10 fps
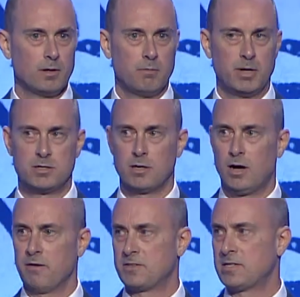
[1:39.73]
But to
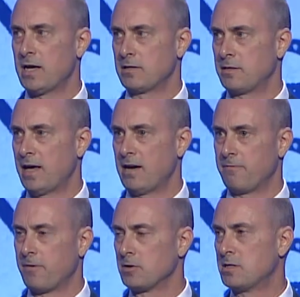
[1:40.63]
offset that
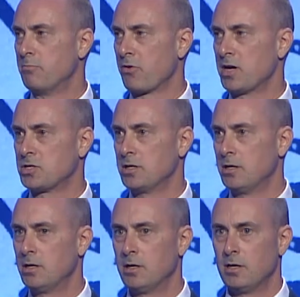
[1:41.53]
first
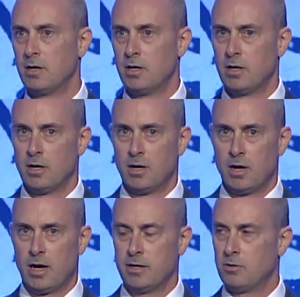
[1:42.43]
impression,
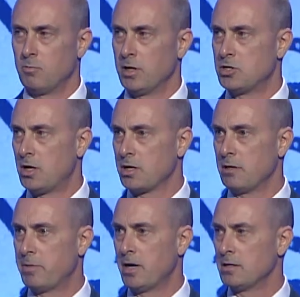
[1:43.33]
I don't wear jogging
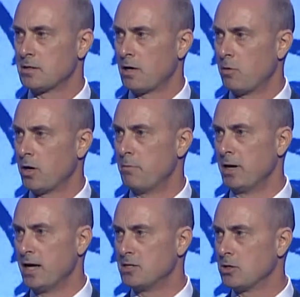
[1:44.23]
pants, I wear a
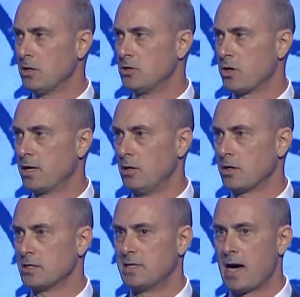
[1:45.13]
blazer and try to look
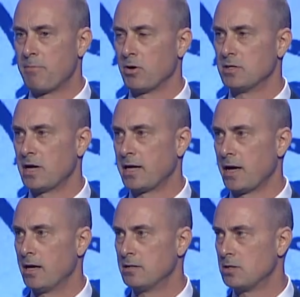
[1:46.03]
as dapper as I
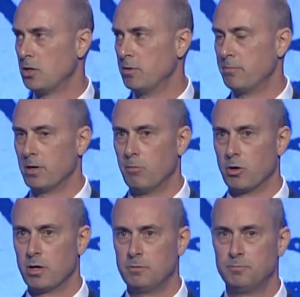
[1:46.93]
can as a human billboard.